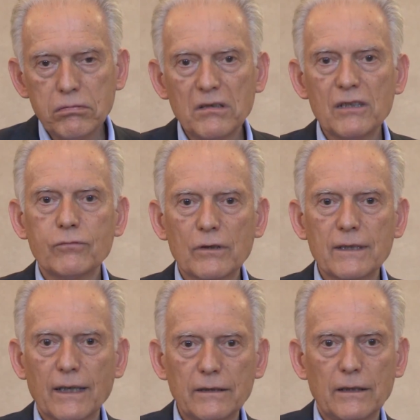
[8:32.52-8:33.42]
This was
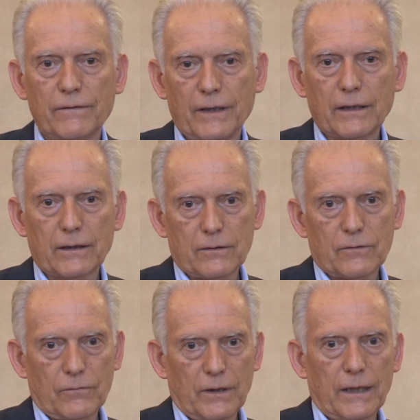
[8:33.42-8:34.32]
done in
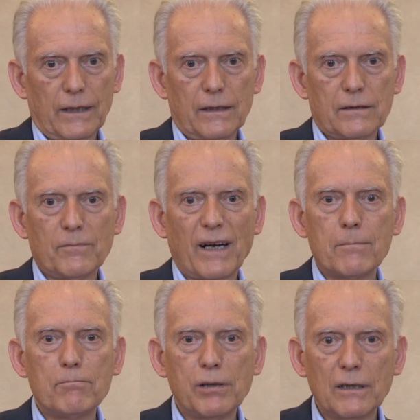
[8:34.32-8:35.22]
various ways, by
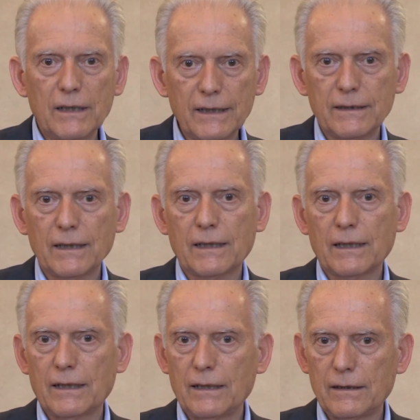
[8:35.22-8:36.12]

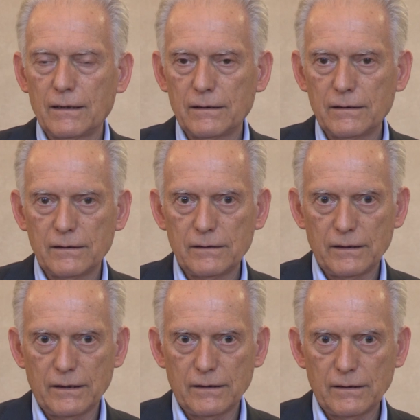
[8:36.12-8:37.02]
political
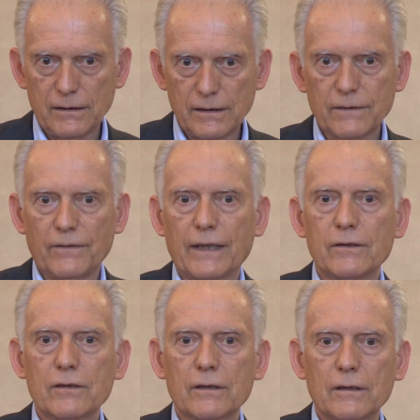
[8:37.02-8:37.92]

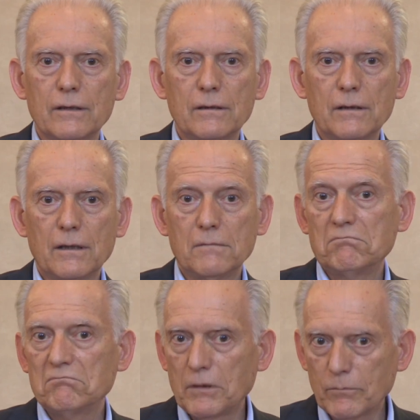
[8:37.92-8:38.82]
intervention,
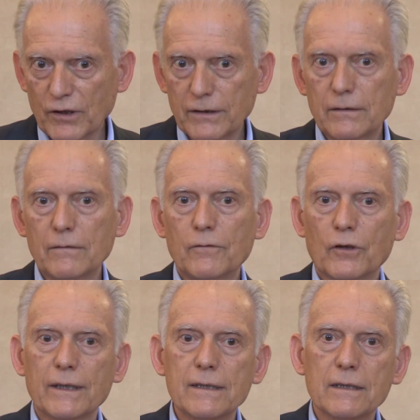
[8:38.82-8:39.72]
in Britain,
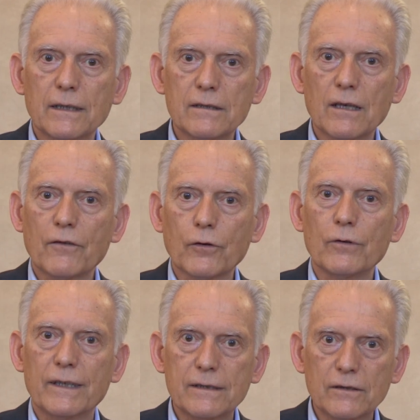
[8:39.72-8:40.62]
for instance,
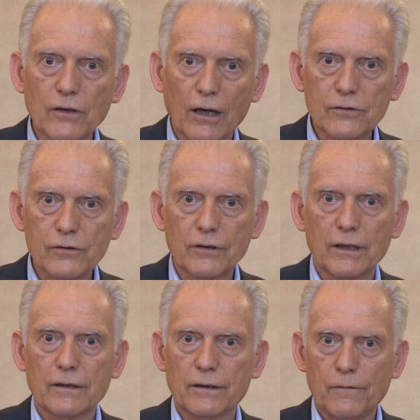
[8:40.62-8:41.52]
through a
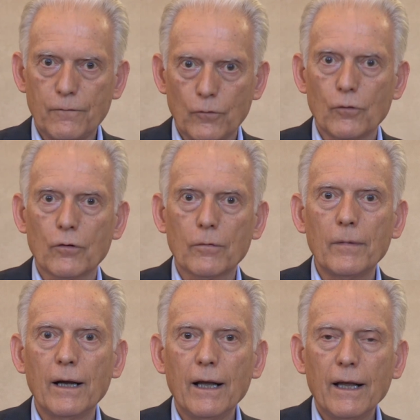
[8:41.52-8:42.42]
structural
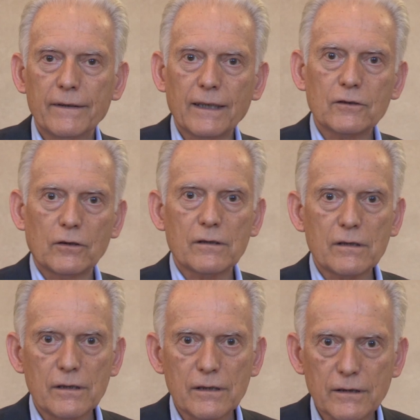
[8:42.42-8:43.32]
reform that
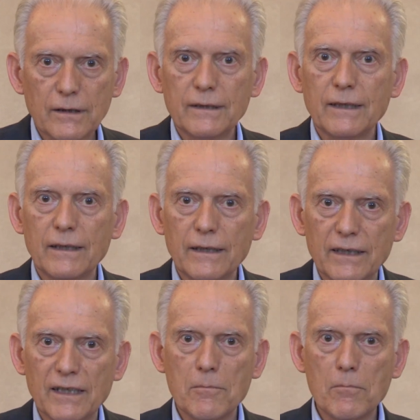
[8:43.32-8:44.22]
consisted
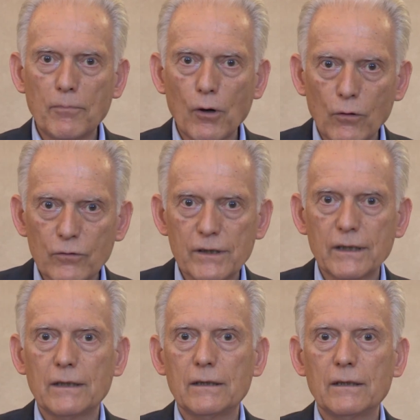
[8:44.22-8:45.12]
in
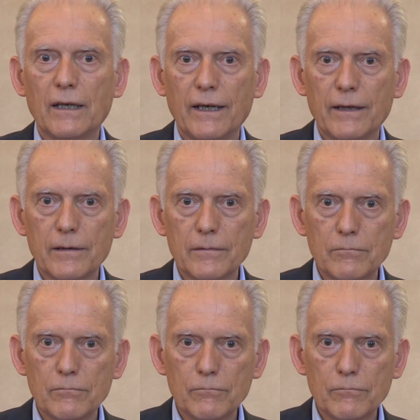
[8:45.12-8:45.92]
imposing a